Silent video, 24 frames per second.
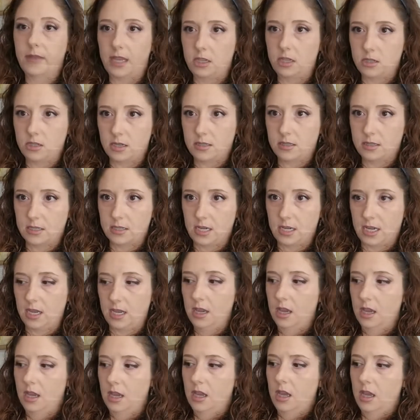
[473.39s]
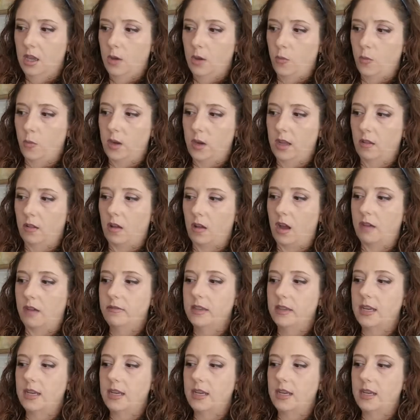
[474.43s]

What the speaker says: HSD, will often